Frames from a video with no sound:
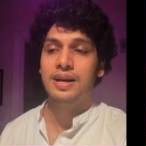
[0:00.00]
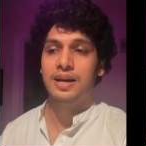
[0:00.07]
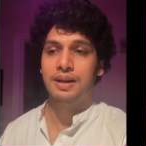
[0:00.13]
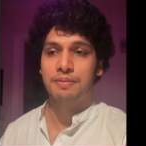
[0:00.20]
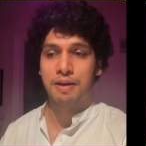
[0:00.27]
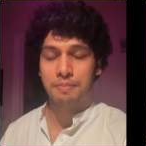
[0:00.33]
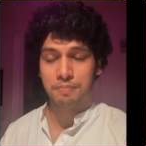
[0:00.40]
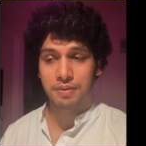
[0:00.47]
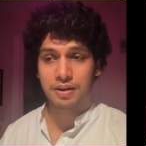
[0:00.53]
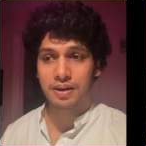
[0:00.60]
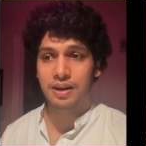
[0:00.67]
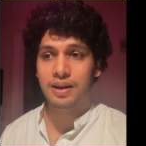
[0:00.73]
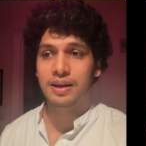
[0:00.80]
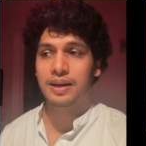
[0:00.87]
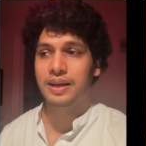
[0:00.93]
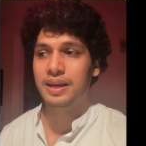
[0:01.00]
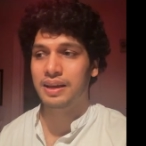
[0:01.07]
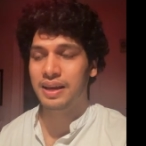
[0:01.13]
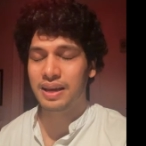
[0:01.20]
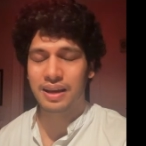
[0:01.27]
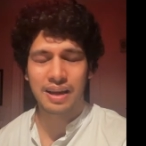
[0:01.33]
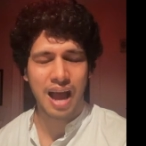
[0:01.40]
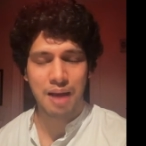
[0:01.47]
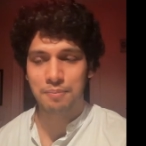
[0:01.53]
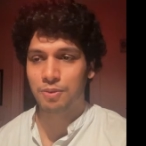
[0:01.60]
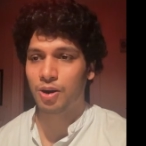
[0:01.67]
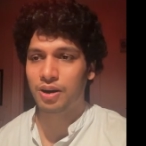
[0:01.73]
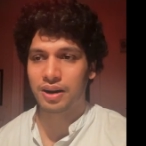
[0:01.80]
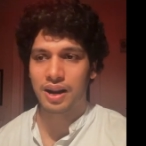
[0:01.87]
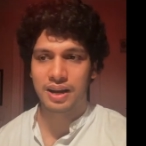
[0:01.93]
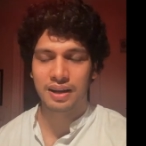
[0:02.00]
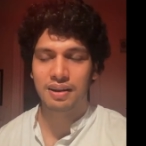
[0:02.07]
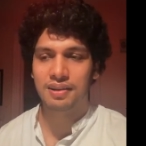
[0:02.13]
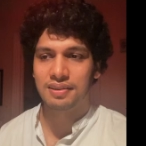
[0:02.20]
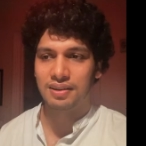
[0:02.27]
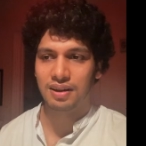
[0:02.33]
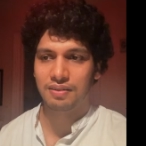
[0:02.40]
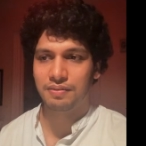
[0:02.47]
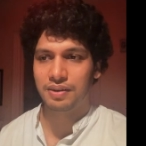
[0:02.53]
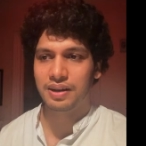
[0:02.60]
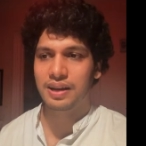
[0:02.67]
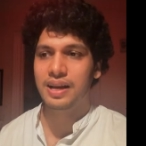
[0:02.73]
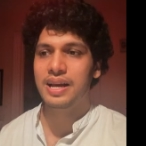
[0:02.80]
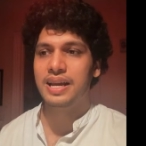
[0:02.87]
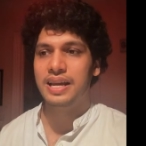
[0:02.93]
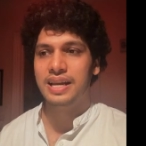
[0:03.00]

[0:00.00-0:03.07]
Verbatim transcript: Remember, I'm not running a server.